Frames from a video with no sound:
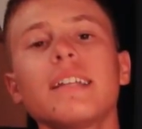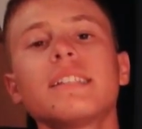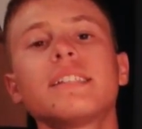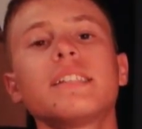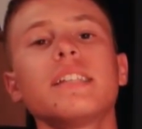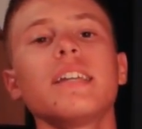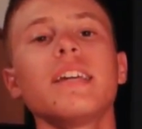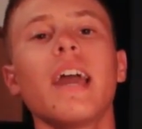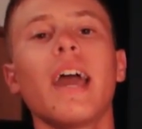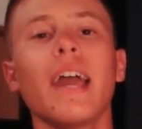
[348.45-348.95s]
is
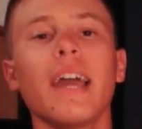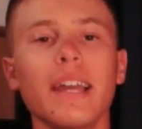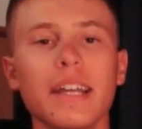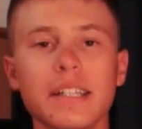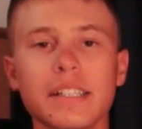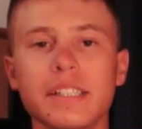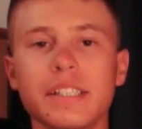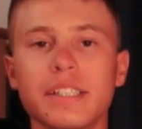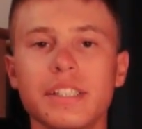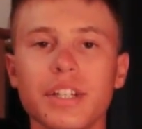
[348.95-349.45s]
the
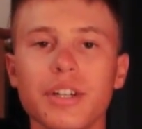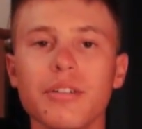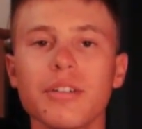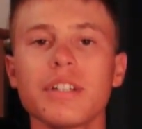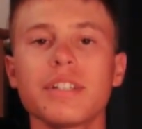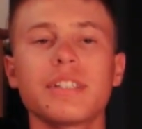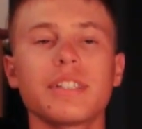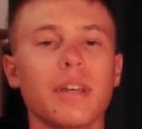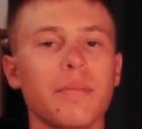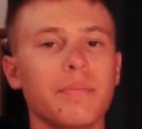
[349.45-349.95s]
Hey
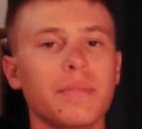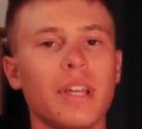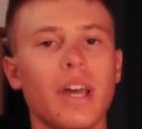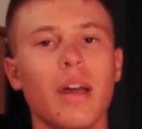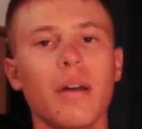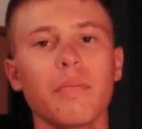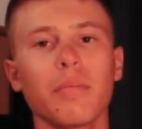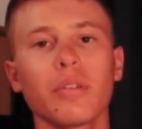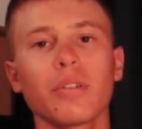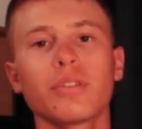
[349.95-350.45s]
Siri
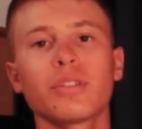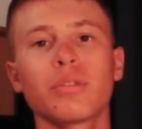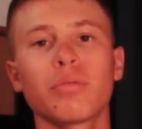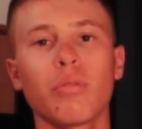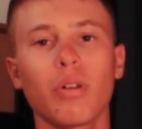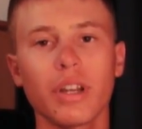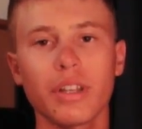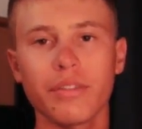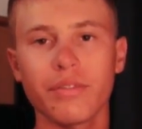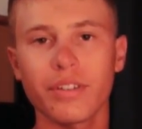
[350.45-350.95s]
September
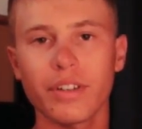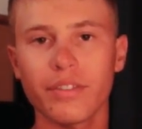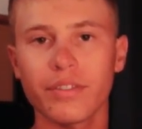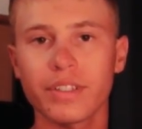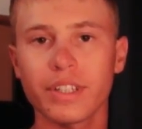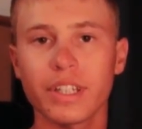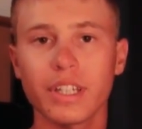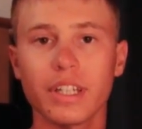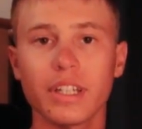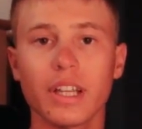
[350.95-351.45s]

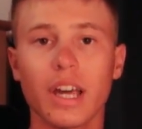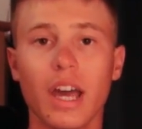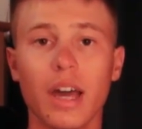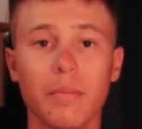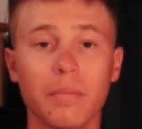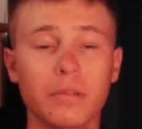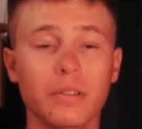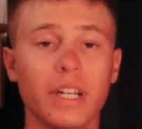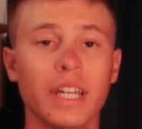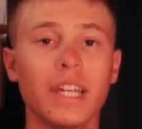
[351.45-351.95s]
2015
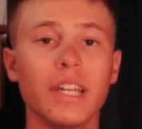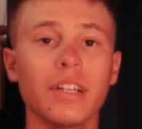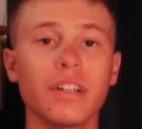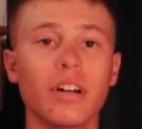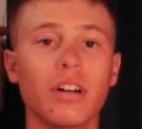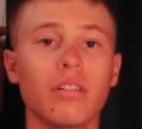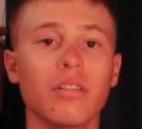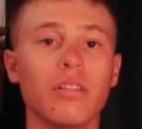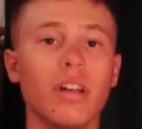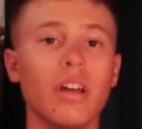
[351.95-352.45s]
Apple
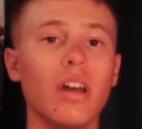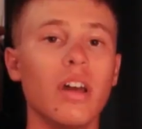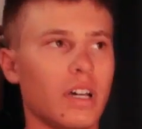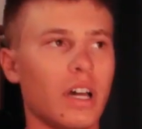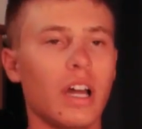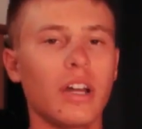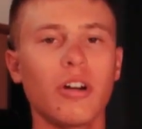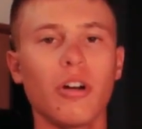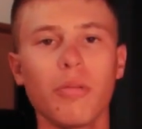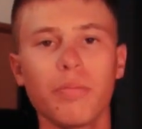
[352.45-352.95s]
Keynote.
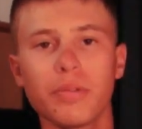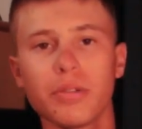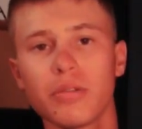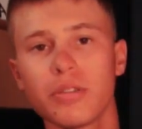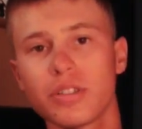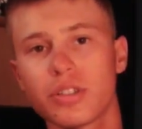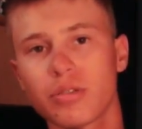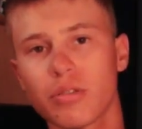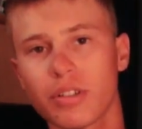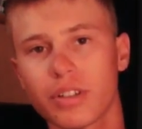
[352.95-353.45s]
I hope you
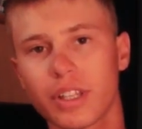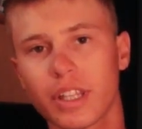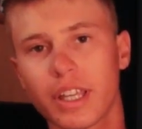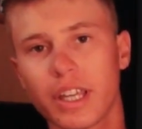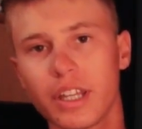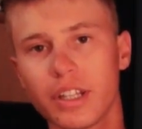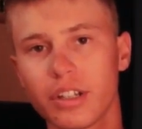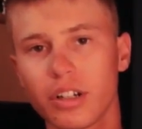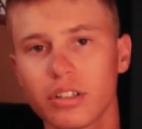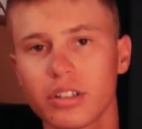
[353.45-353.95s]
enjoyed the
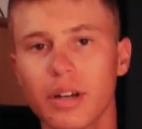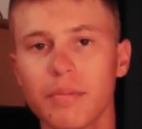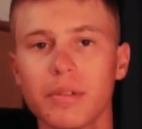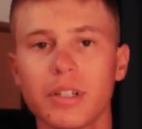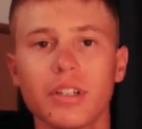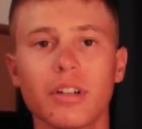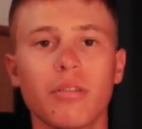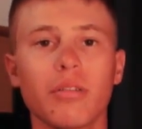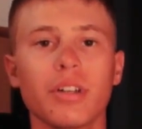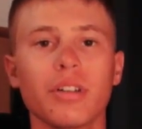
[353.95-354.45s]
keynote. Let
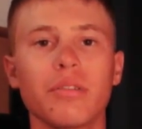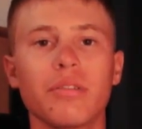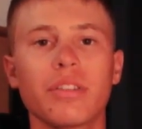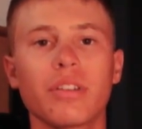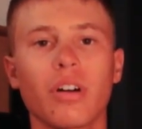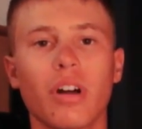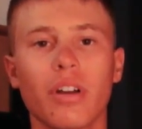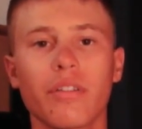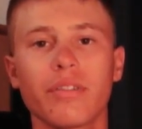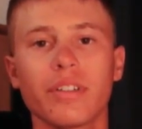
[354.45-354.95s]
me know what you
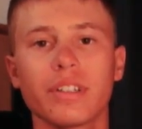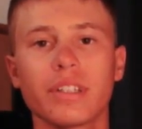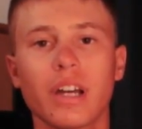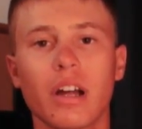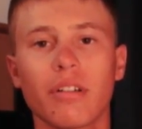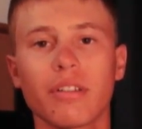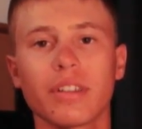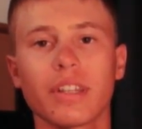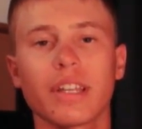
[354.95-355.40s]
thought of it down in